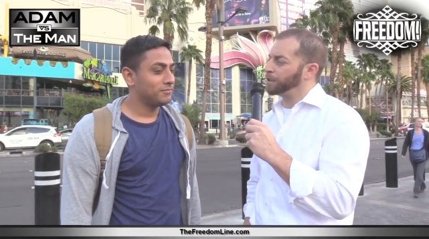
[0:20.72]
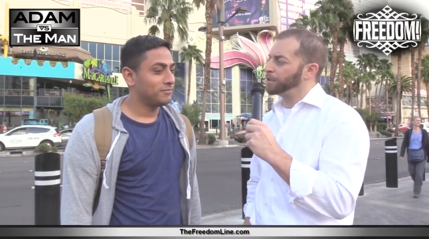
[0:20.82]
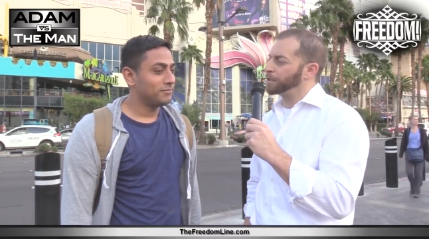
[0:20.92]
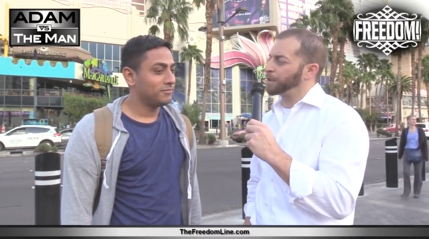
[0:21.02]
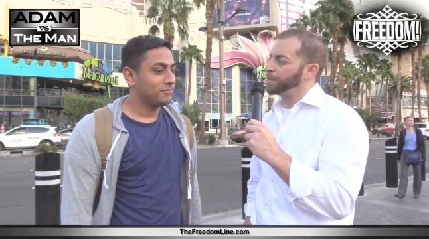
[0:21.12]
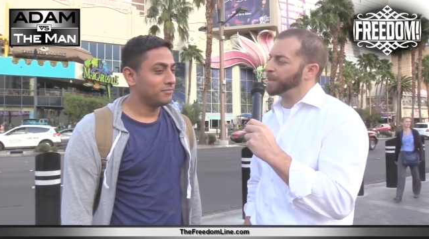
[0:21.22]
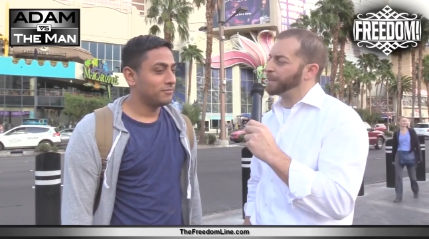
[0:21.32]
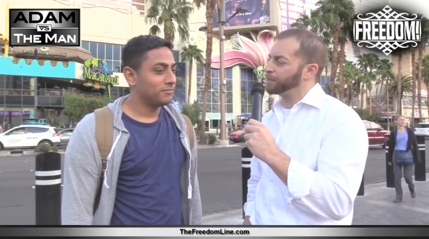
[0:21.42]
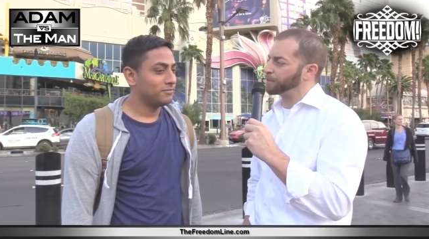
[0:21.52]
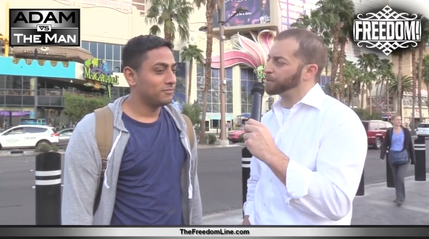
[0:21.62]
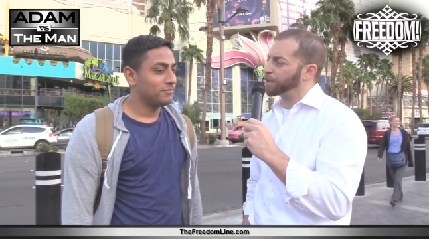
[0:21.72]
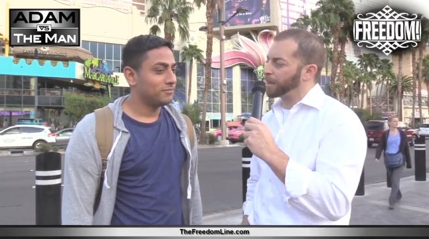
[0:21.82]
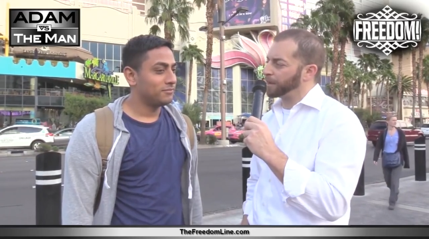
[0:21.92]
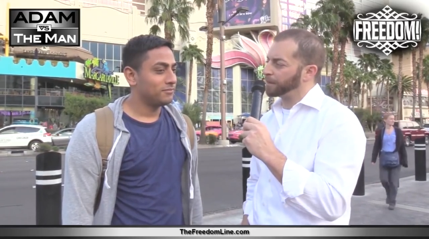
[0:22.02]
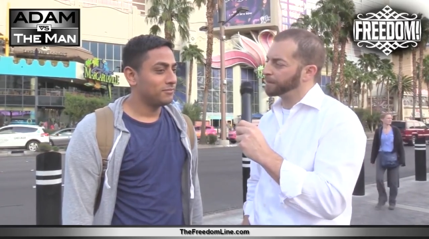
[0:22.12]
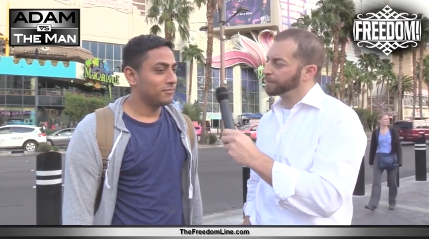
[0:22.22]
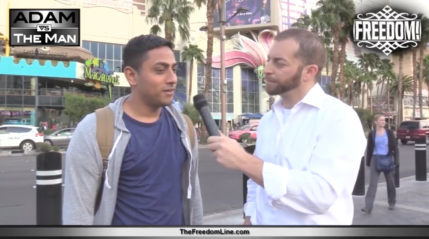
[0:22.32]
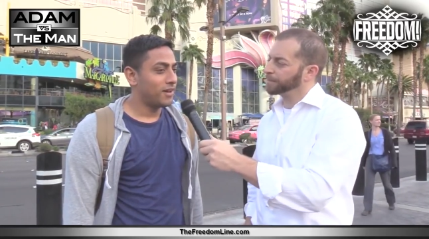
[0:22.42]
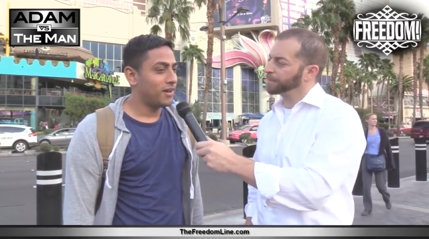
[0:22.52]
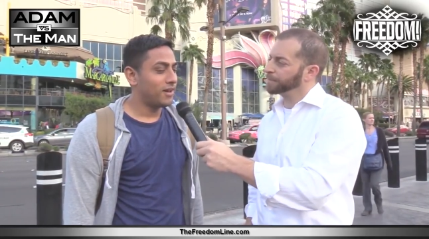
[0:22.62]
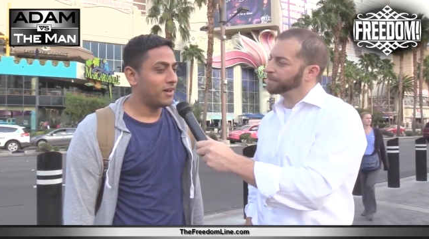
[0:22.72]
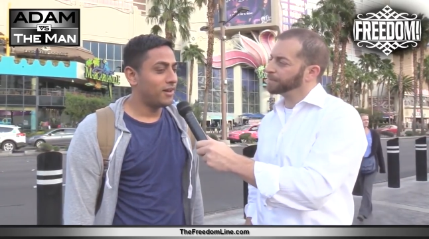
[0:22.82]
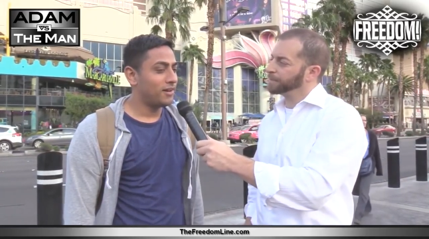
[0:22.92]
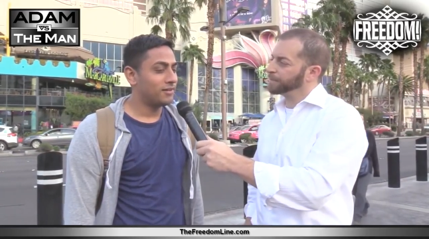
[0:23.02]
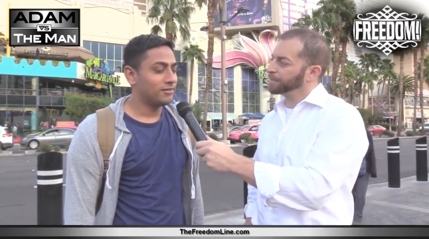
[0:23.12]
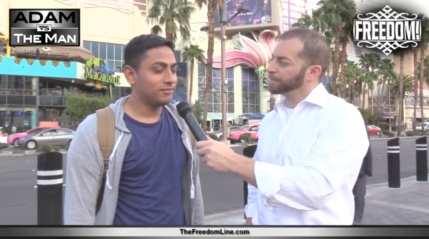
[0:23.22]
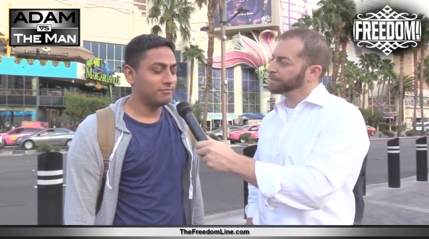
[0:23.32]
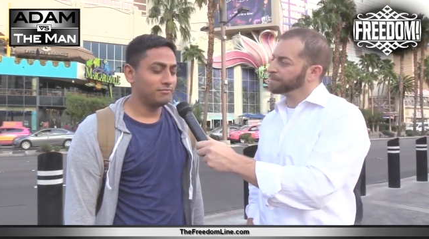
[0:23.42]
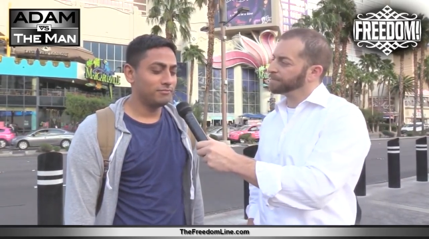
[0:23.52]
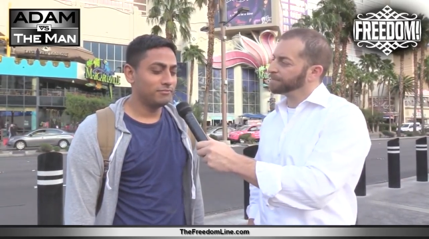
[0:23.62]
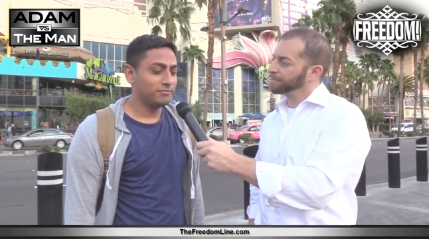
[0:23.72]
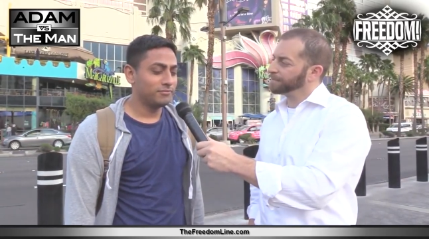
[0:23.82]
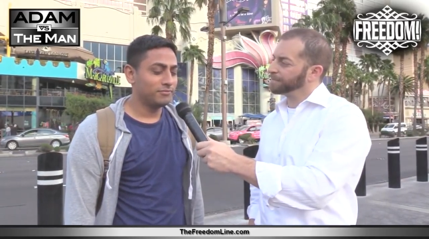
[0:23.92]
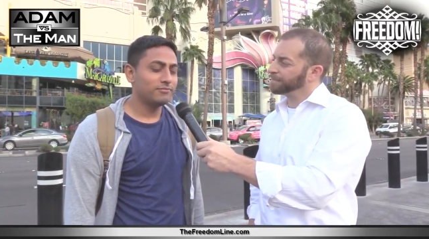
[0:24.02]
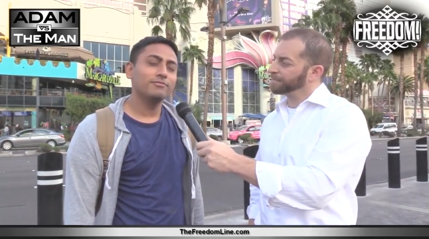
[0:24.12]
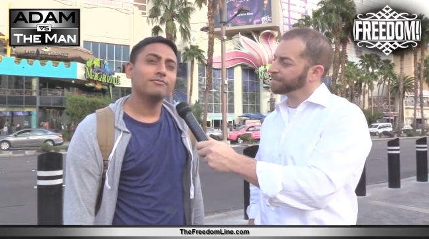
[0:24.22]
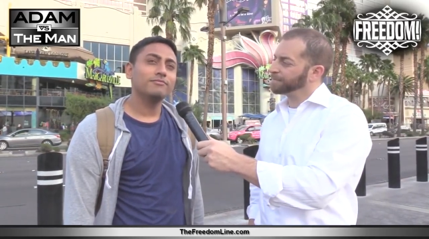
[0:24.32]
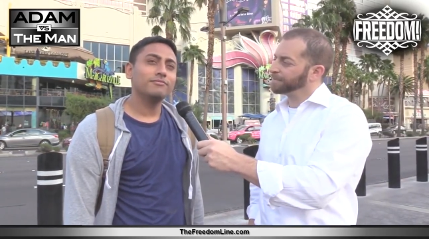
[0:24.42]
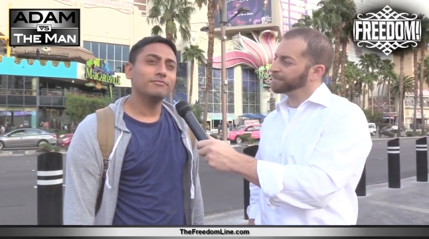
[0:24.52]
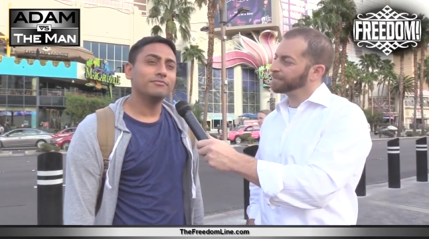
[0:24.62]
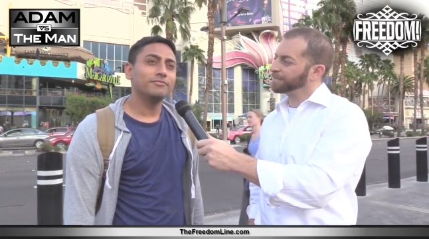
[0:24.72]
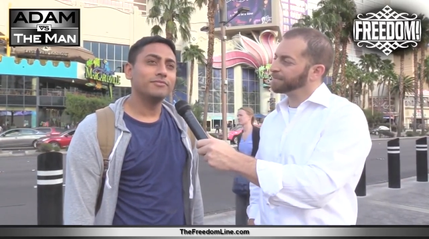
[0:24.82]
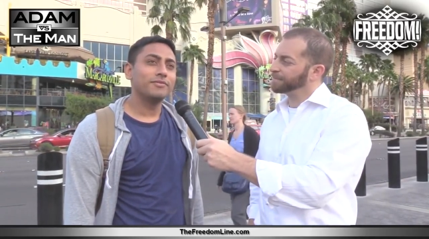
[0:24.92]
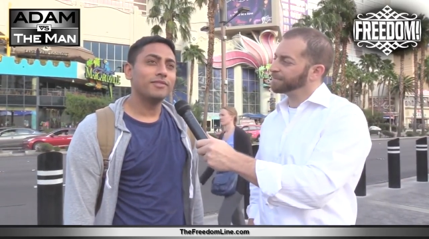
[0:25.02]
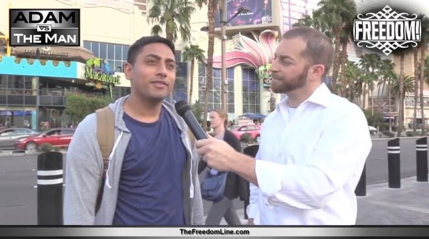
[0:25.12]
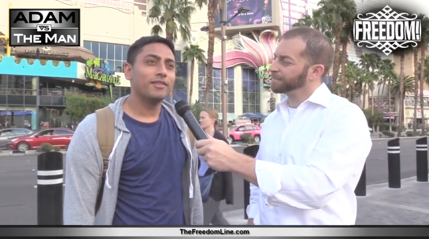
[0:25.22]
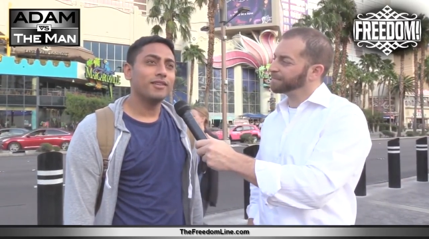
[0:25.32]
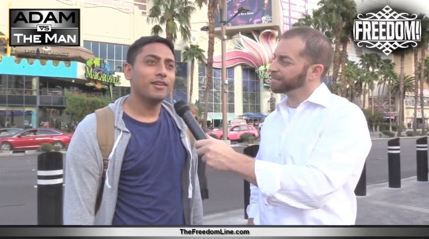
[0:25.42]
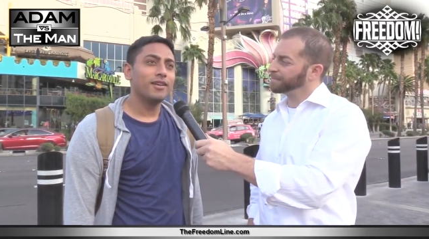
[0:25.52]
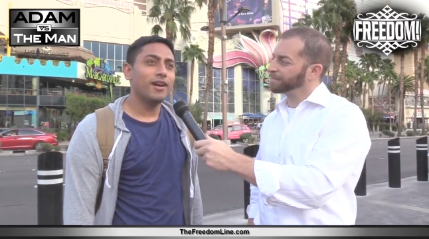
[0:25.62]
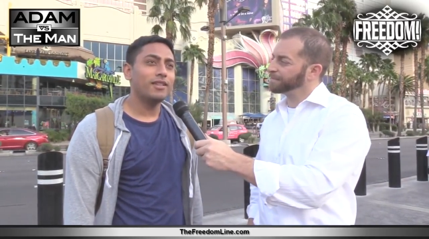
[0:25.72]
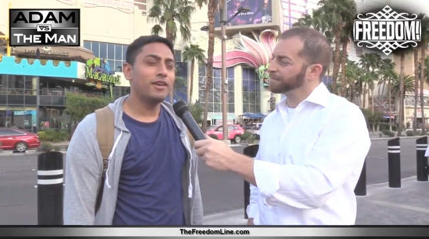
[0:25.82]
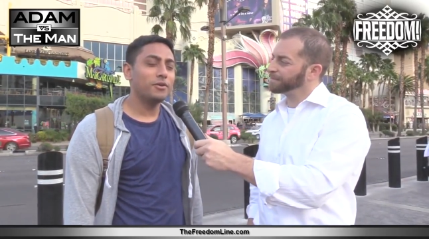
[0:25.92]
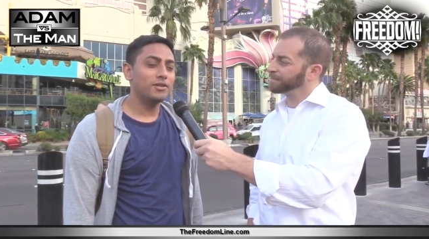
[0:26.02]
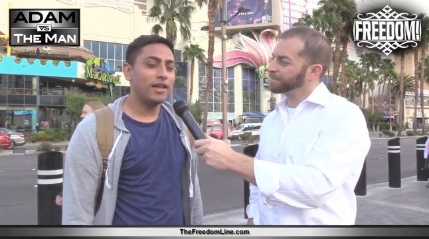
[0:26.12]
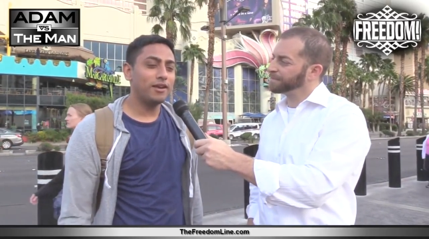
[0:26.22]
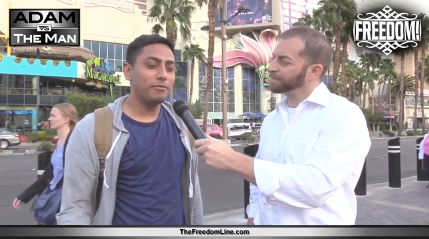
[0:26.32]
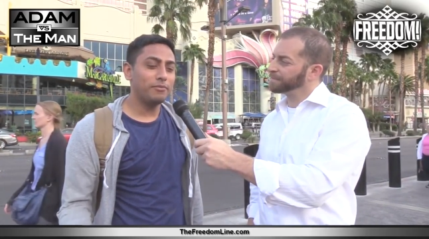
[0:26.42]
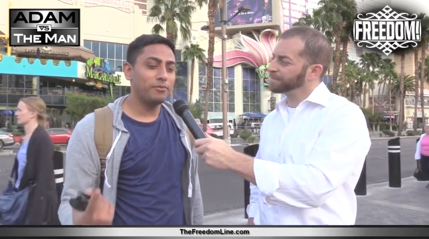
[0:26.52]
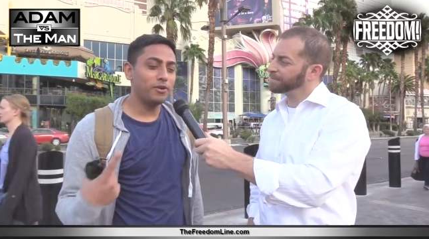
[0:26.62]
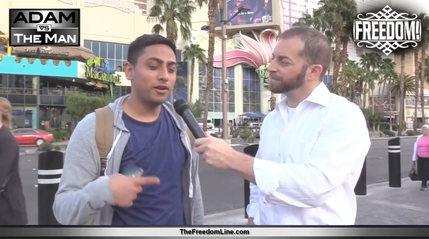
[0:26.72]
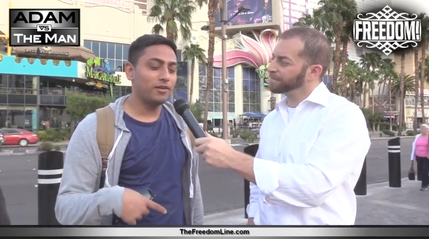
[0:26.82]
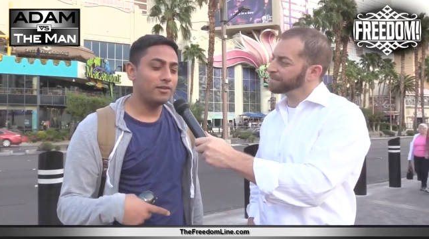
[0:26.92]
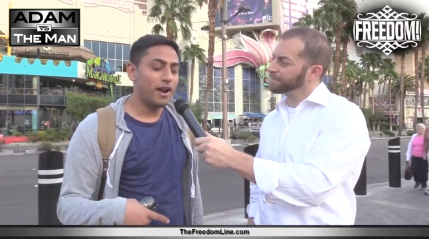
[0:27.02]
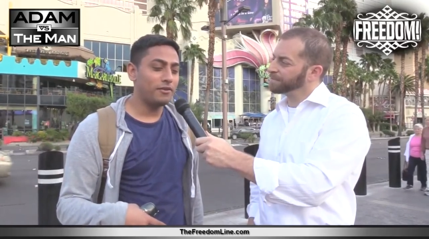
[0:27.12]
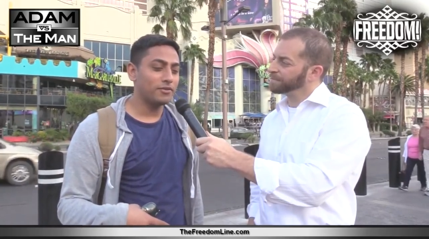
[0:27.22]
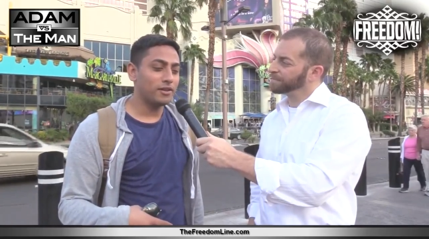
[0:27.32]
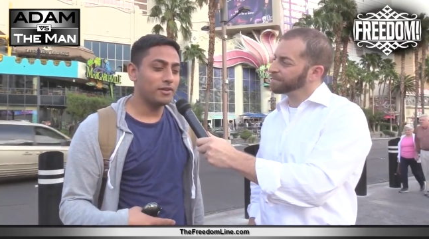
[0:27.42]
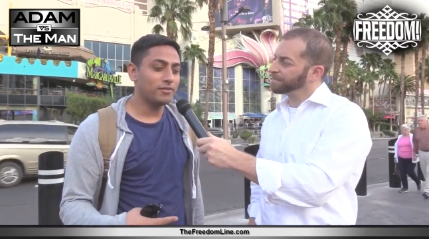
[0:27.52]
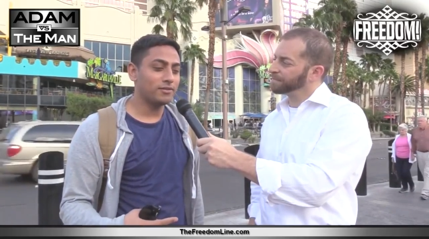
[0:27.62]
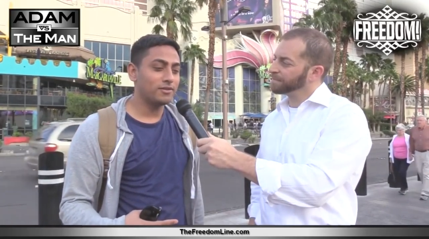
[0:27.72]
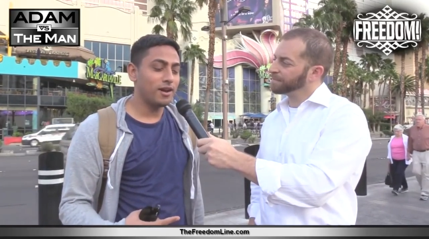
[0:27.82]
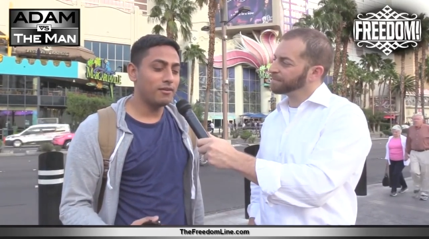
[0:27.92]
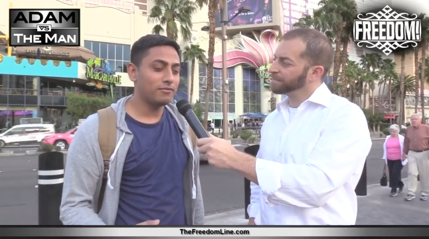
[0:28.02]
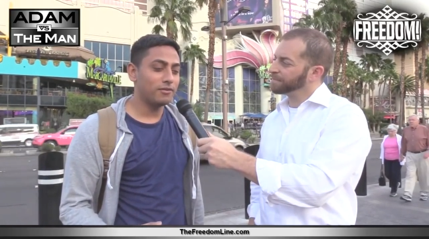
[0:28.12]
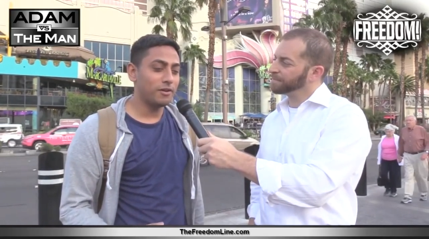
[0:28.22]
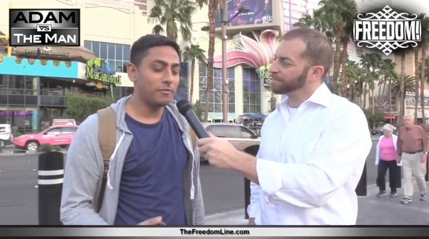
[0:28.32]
Speaker 1: goods coming in from China?
Speaker 2: Uh, hmm. I think he was like putting tariffs on the stuff